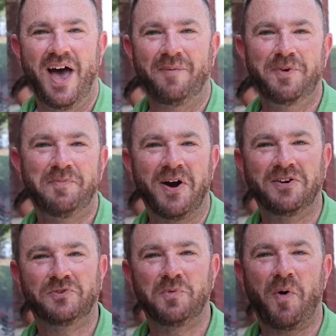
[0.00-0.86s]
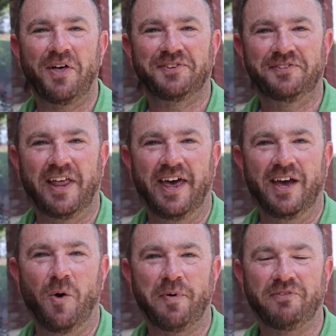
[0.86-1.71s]
Happy Burgers with Bosses
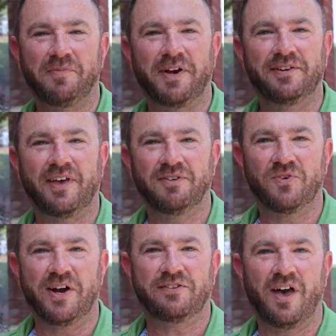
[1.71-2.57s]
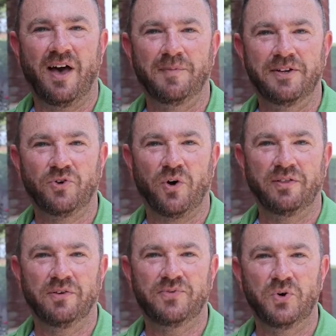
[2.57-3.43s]
Day. Hope everybody's having a great time and
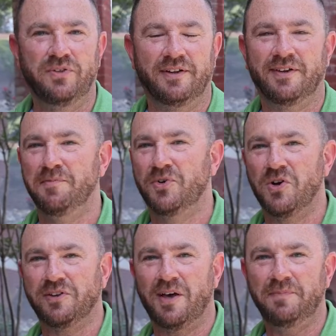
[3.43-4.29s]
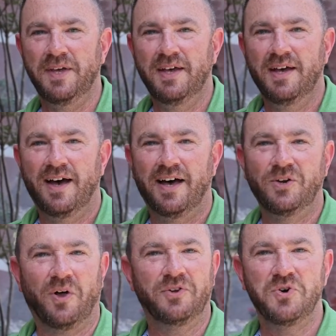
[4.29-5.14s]
enjoying the food that Tim cooked up. Uh,
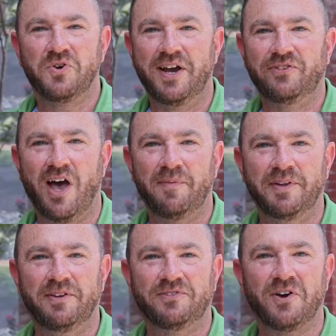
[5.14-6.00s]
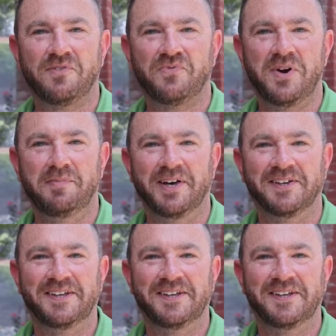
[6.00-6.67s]
you all do a great job and deserve a free meal.